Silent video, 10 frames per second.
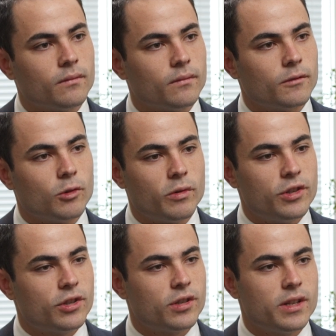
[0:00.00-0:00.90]
Mm-hmm. We
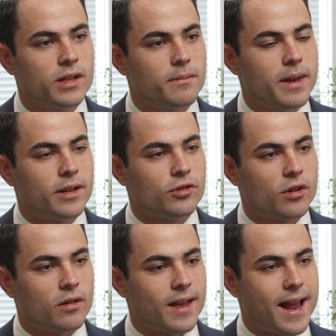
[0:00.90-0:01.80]
just need to make
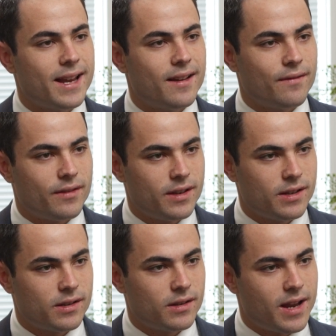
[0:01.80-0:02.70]
sure that if
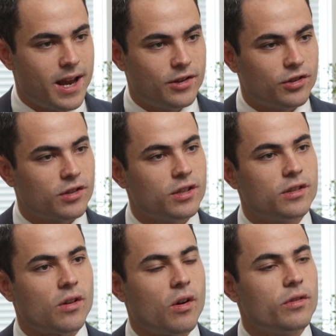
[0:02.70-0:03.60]
these
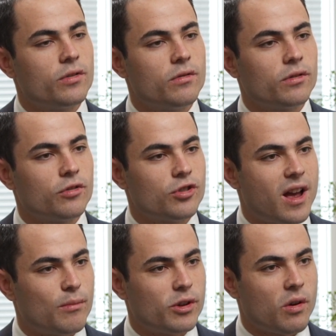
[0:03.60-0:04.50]
agencies aren't doing their
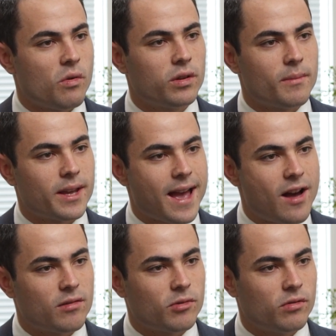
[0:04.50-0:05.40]
job, we hold them
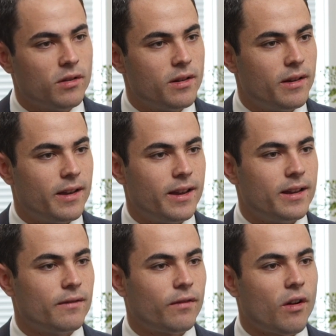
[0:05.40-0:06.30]
accountable.
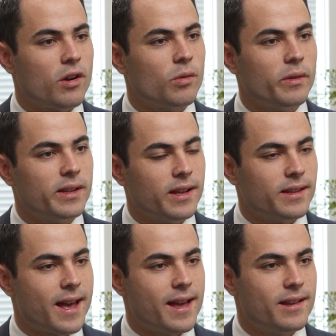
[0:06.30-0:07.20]
In Florida, we
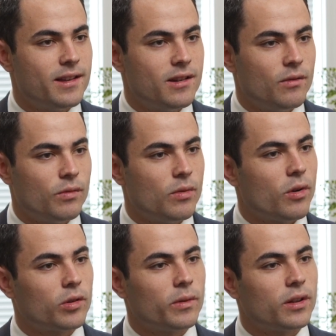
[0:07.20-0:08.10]
did that. We
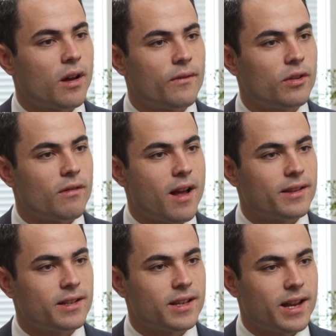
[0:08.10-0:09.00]
worked with Governor Ron
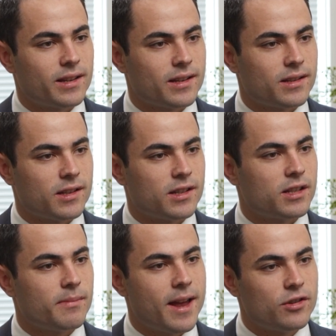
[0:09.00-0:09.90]
DeSantis to
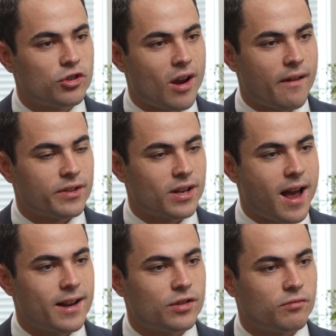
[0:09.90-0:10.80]
suspend Sheriff
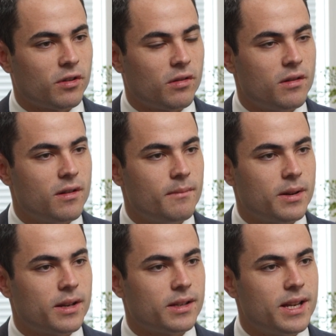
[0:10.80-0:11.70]
Scott Israel
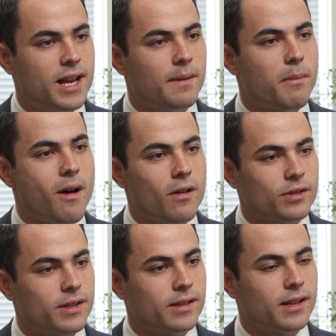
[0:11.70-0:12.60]
because he had
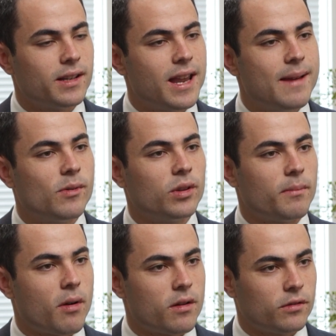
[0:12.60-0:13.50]
policies that enabled the
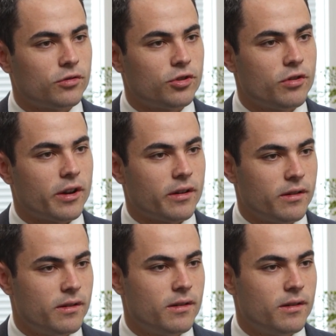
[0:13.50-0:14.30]
Parkland shooter.